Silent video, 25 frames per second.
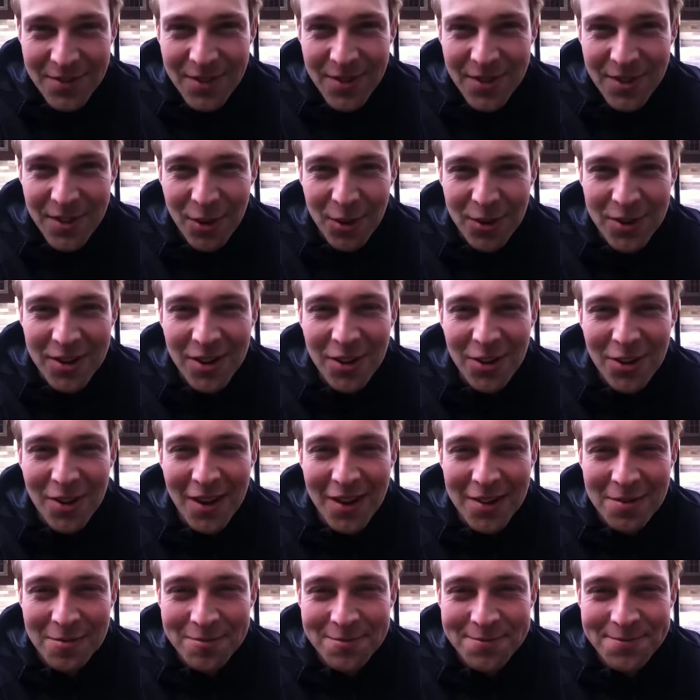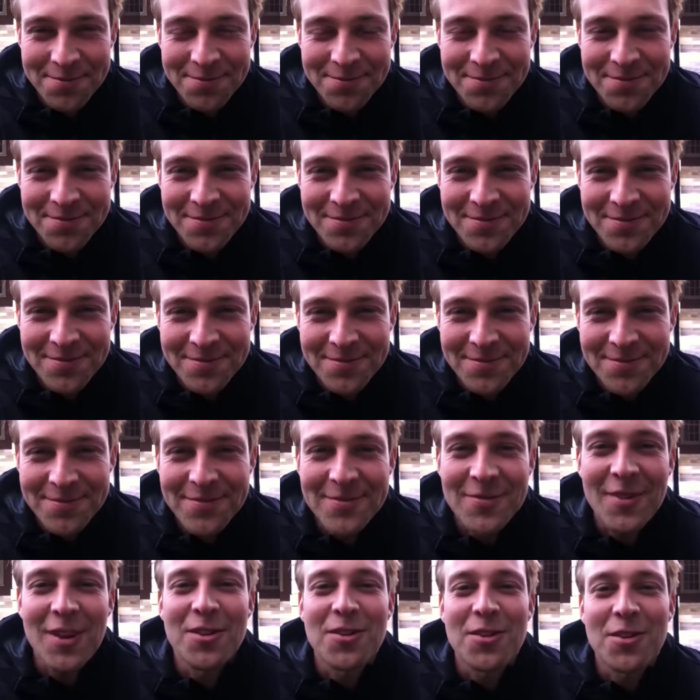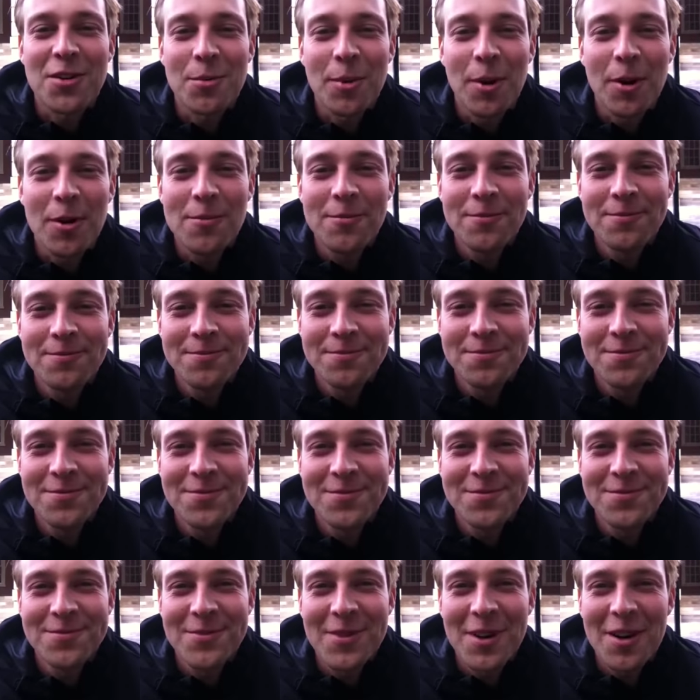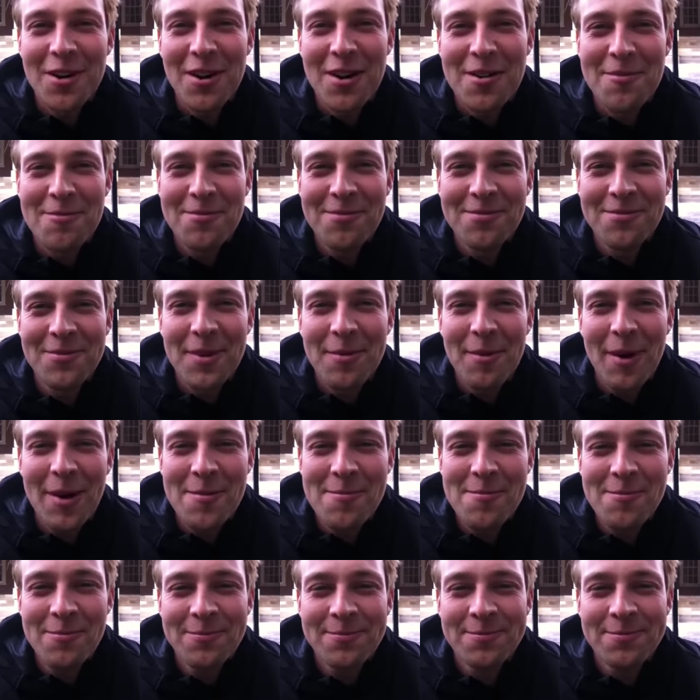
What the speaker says: So until then, I'll see you tomorrow. All right, bye-bye.